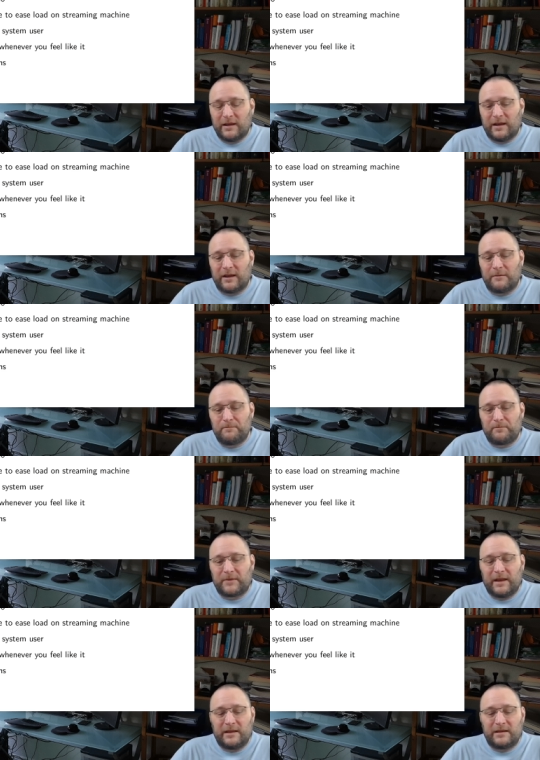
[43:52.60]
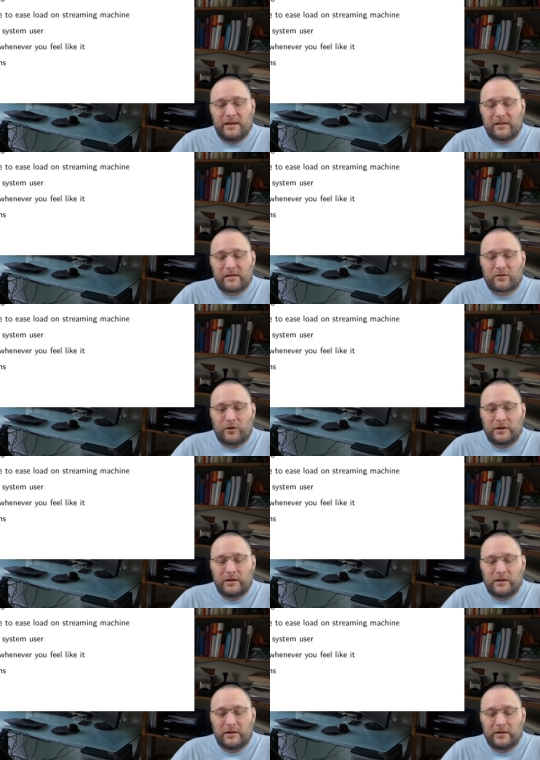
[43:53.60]
um, then this is
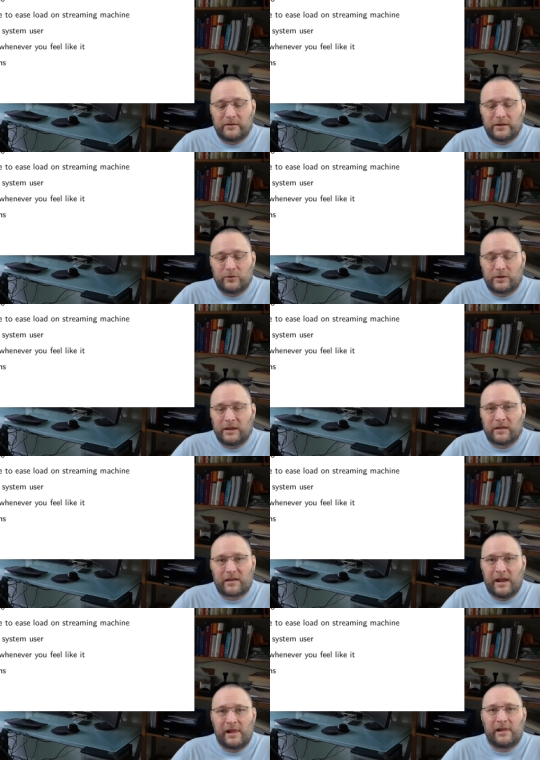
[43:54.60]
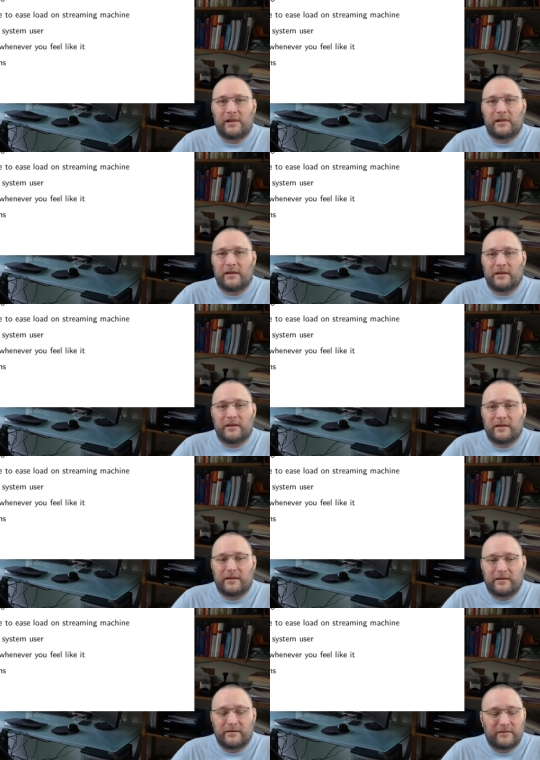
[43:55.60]
gonna your DSL
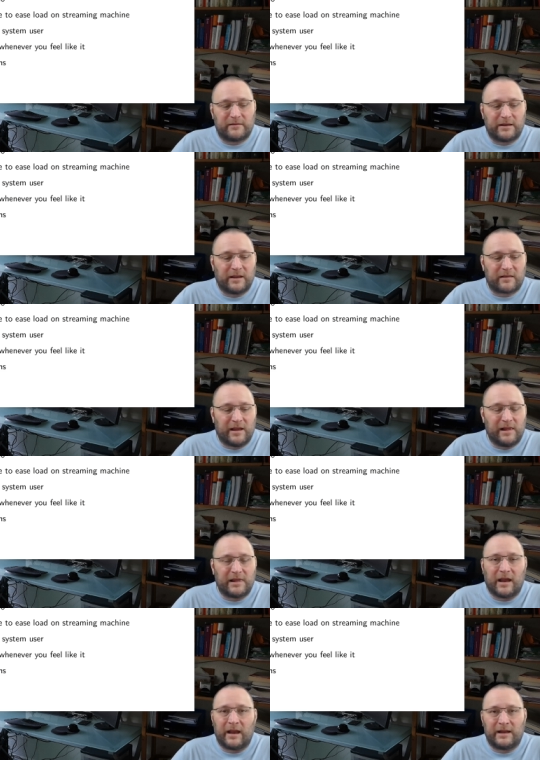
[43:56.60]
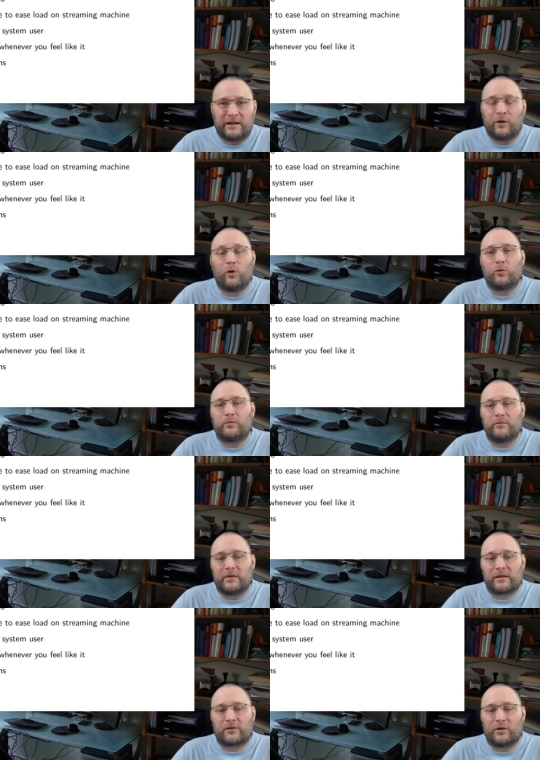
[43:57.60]
uh, DSL line at home
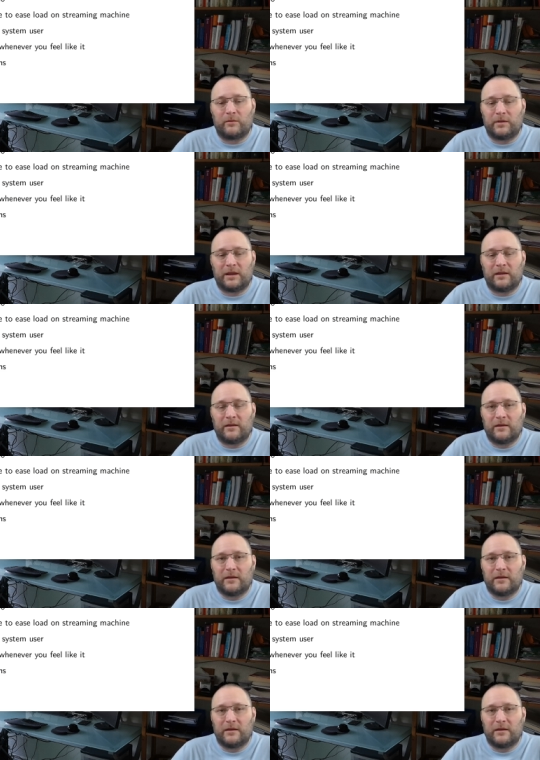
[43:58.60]
is gonna be